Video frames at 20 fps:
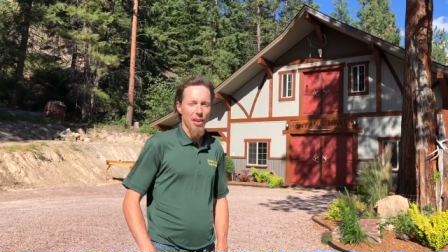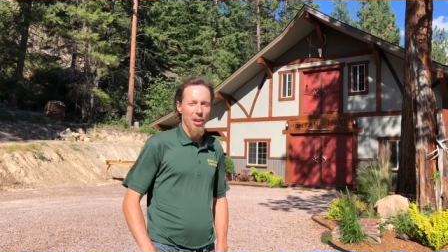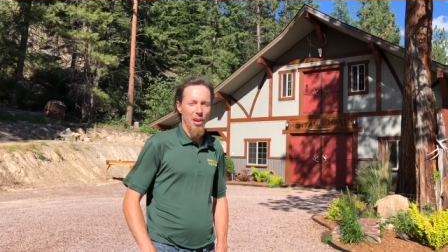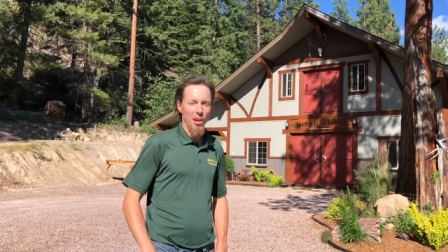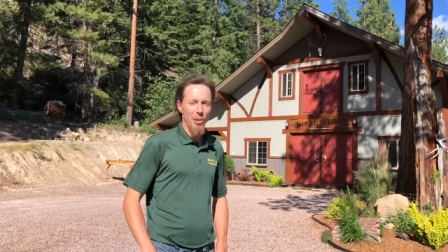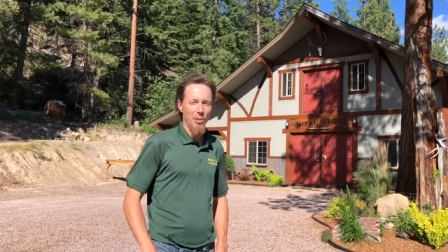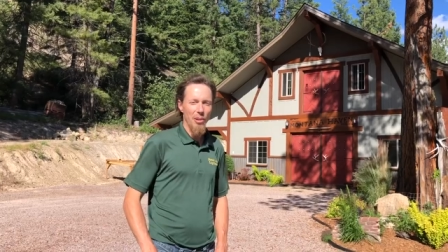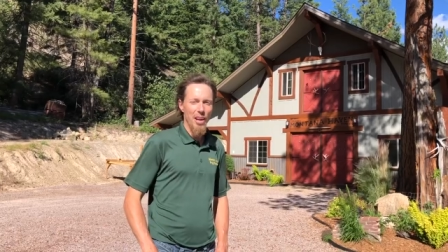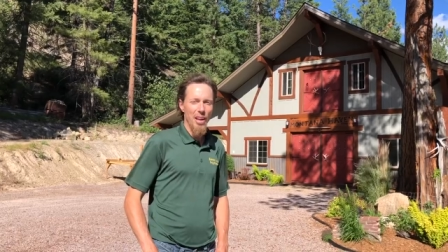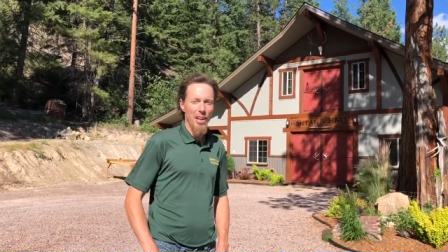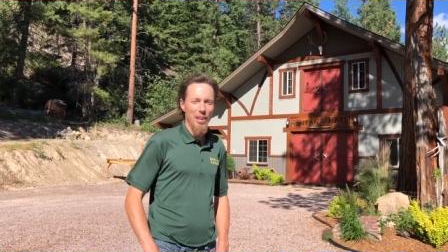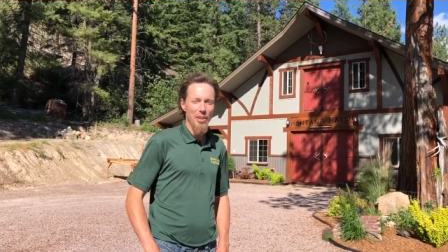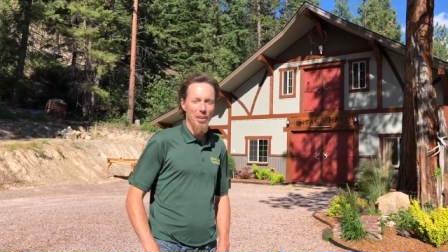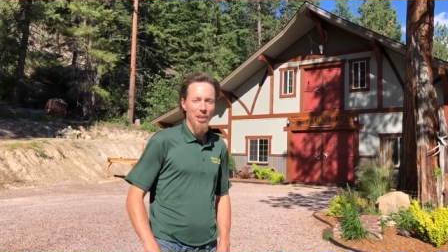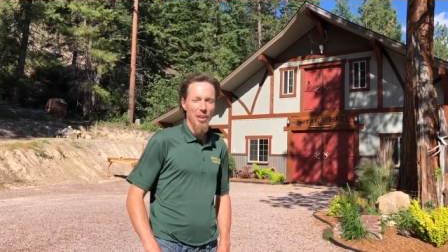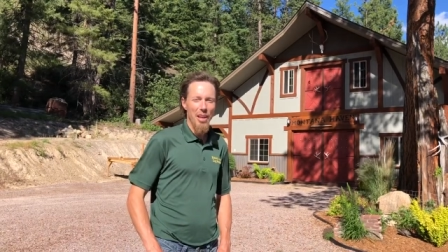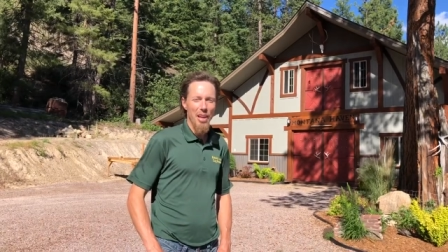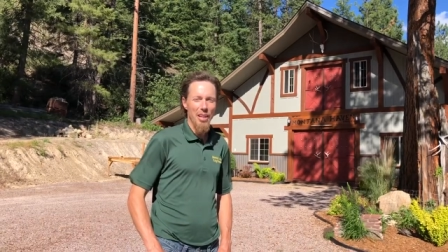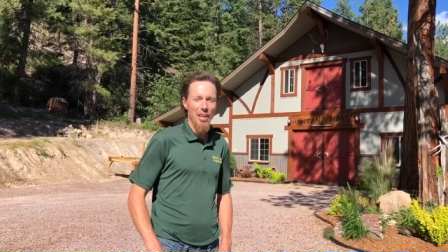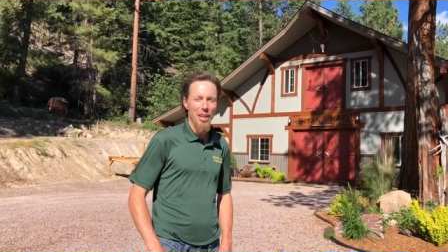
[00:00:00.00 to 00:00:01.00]
All right,
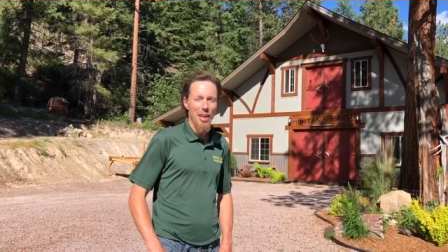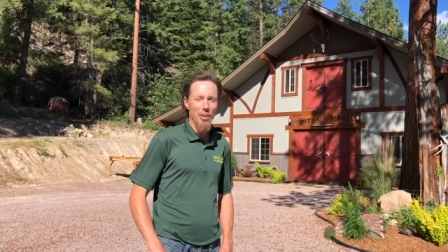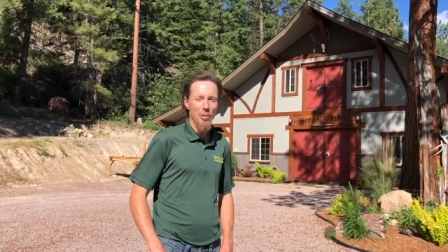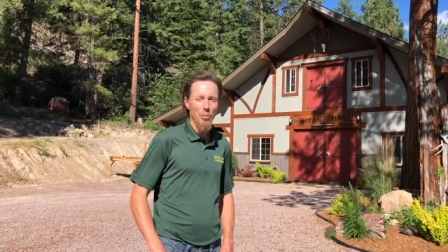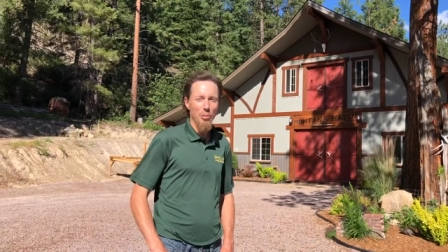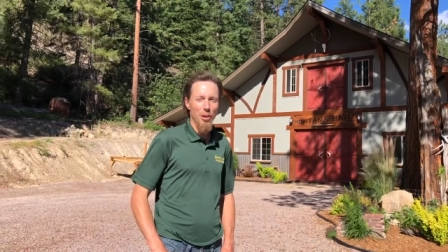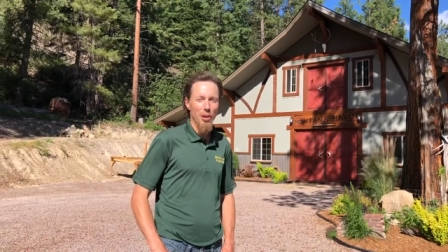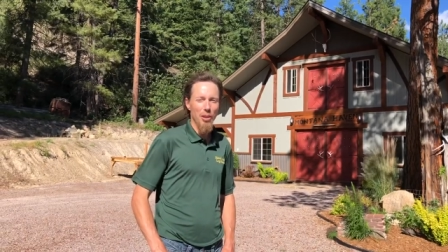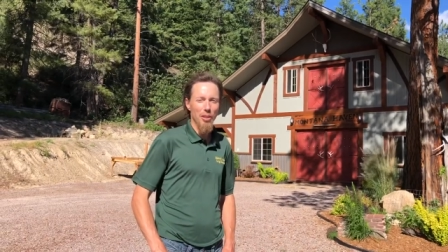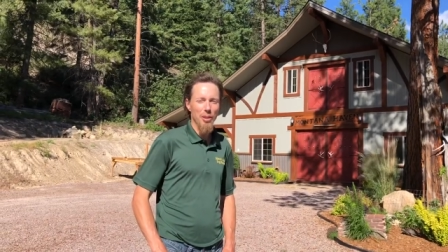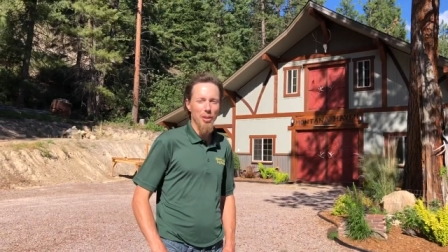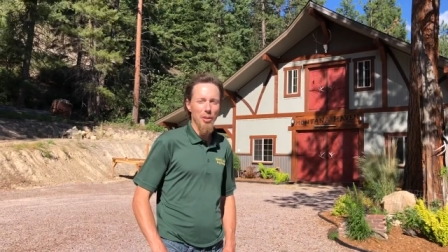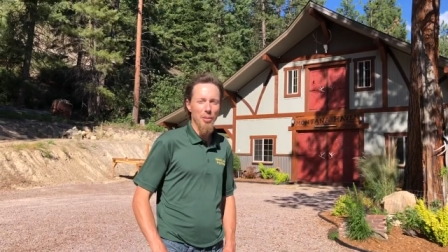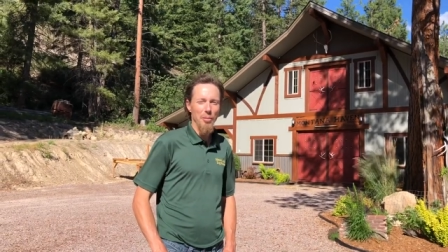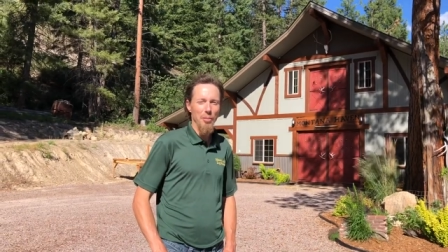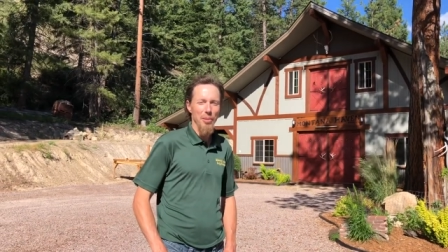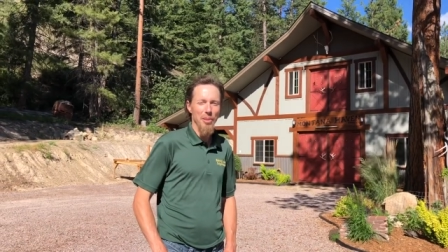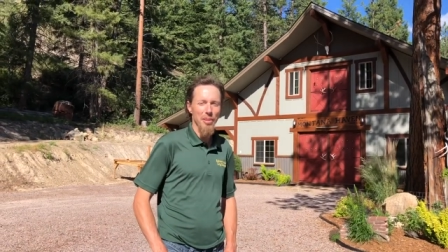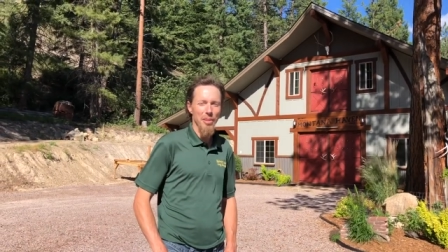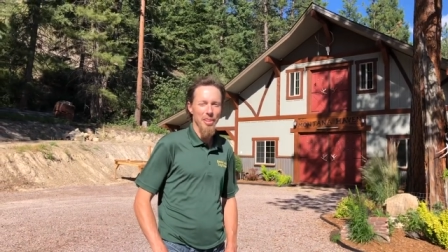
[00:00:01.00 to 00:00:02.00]
hey guys,
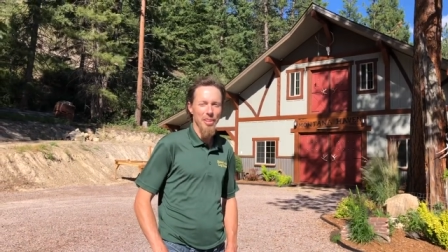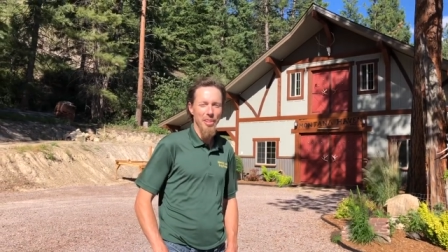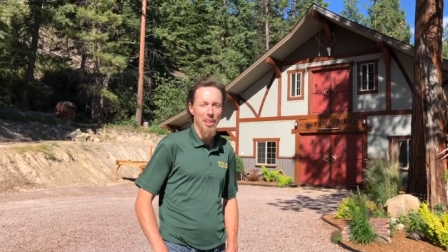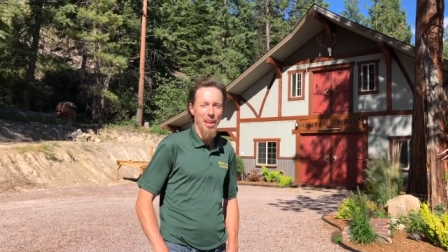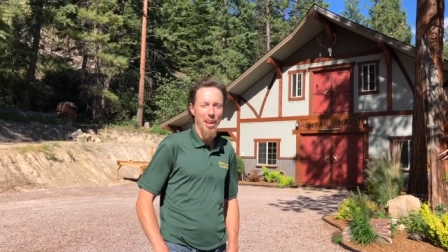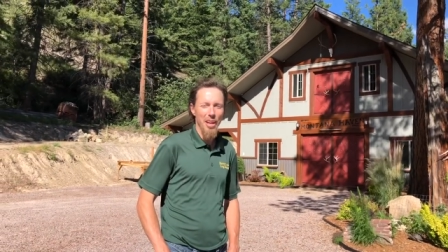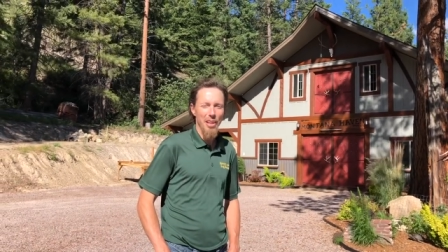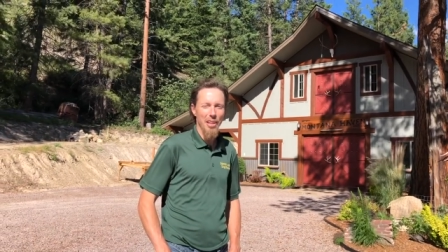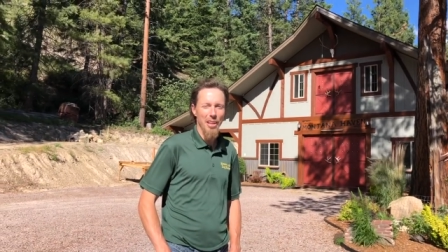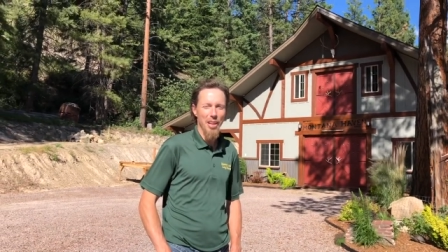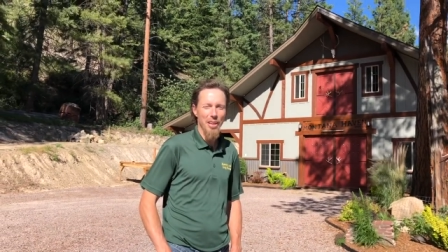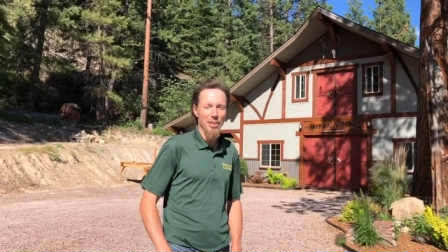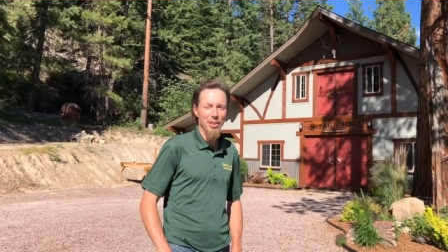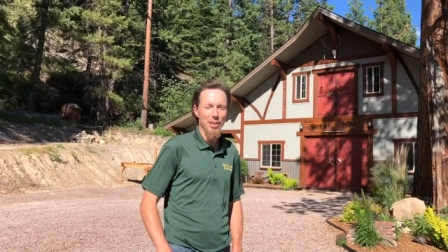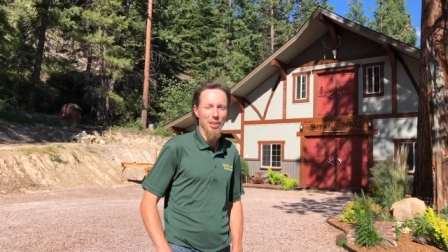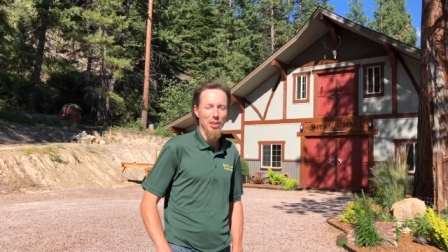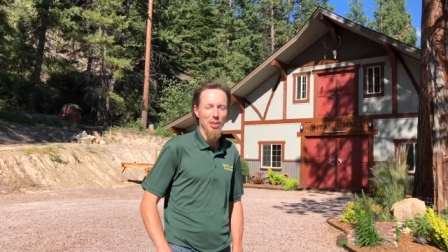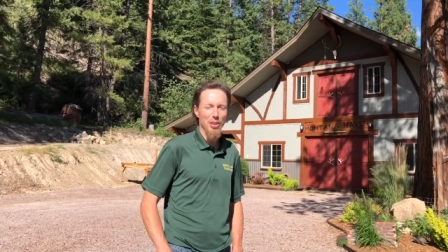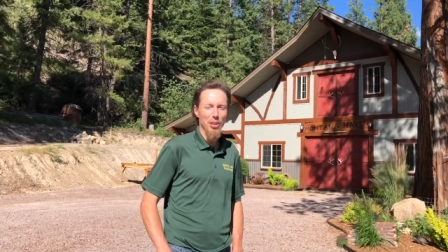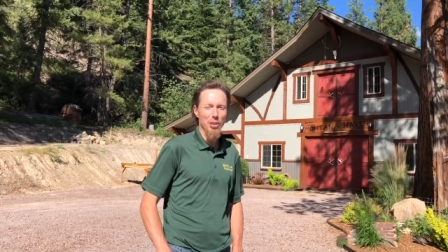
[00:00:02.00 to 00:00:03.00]
welcome. I'd like
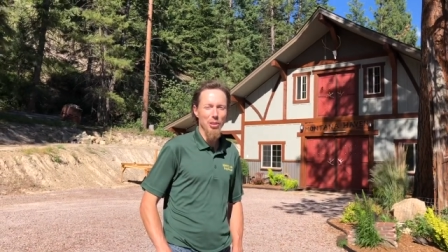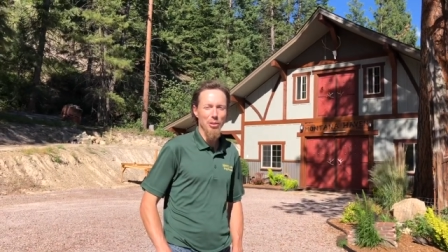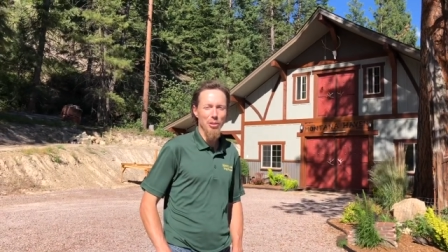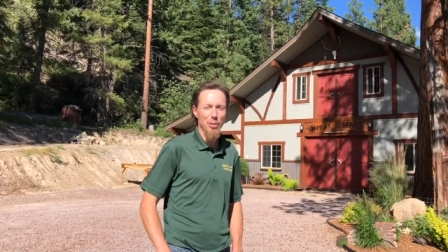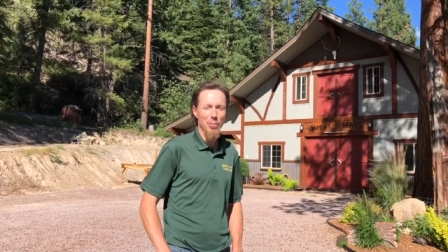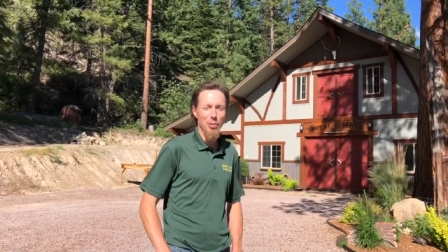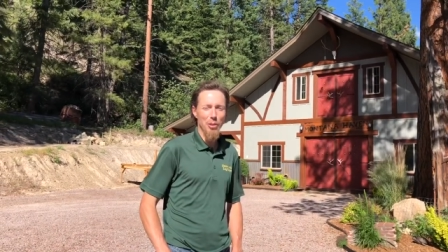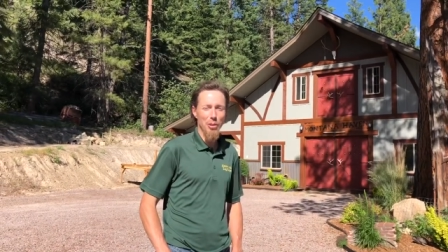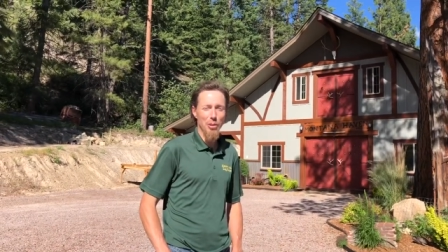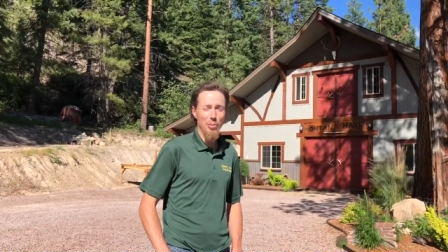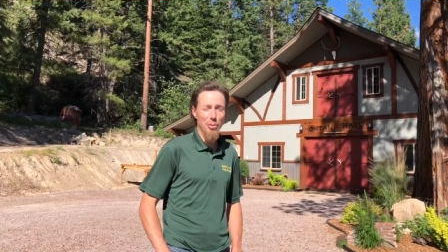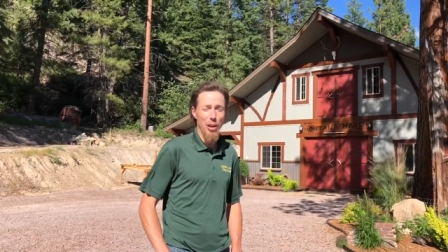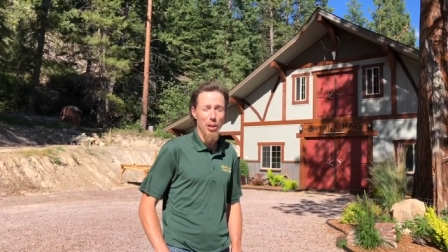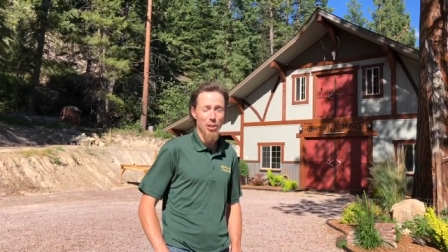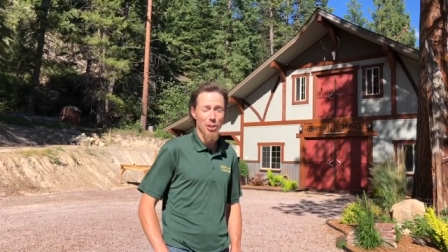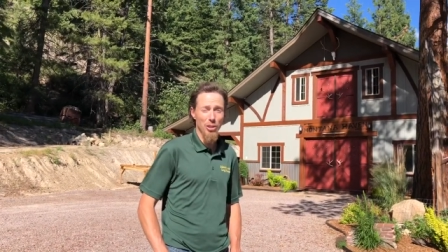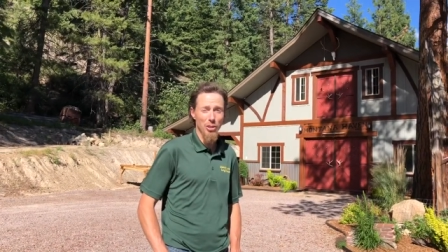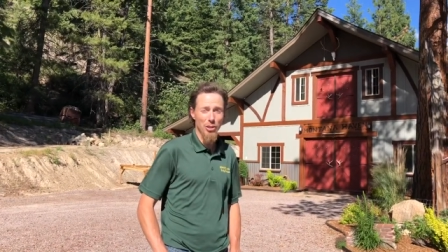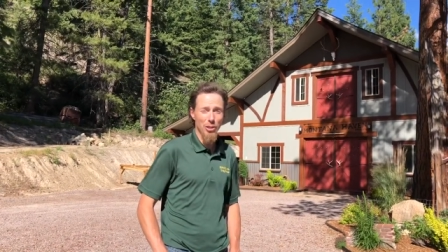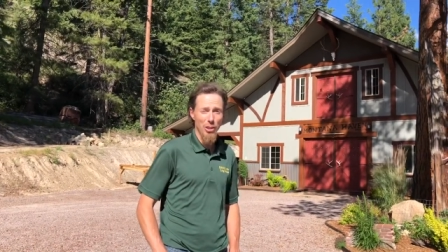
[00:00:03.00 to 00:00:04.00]
to show something
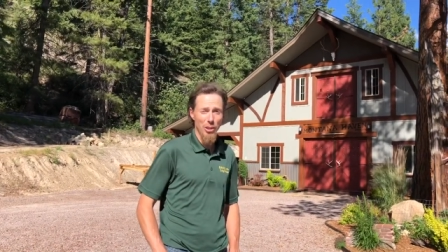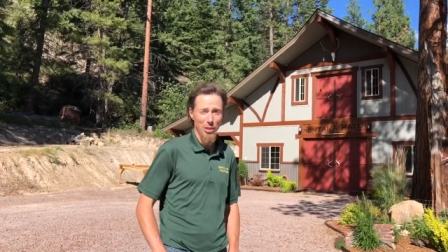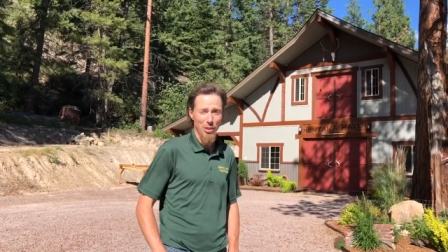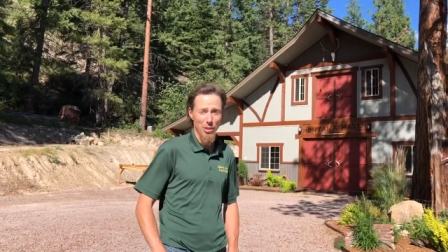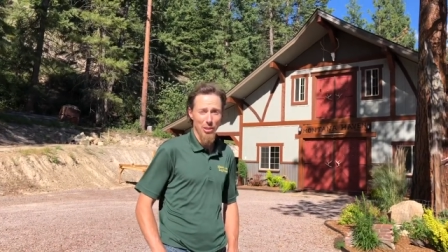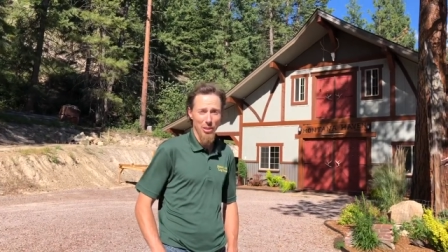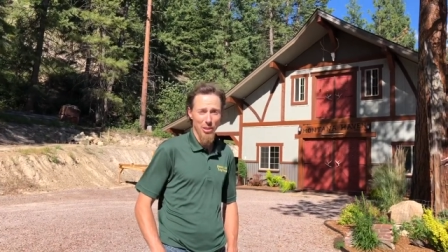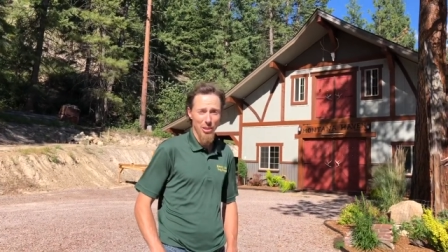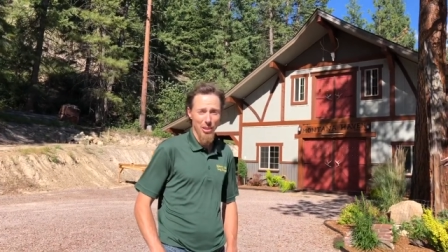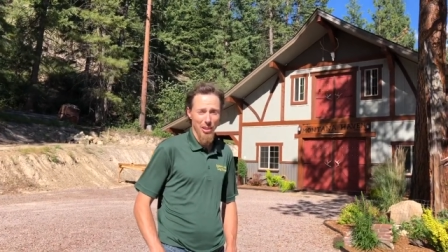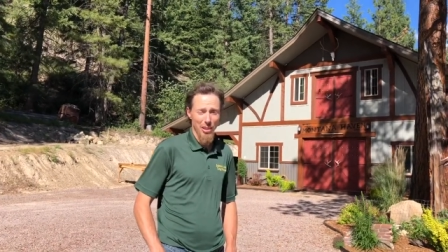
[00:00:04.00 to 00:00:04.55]
special to you.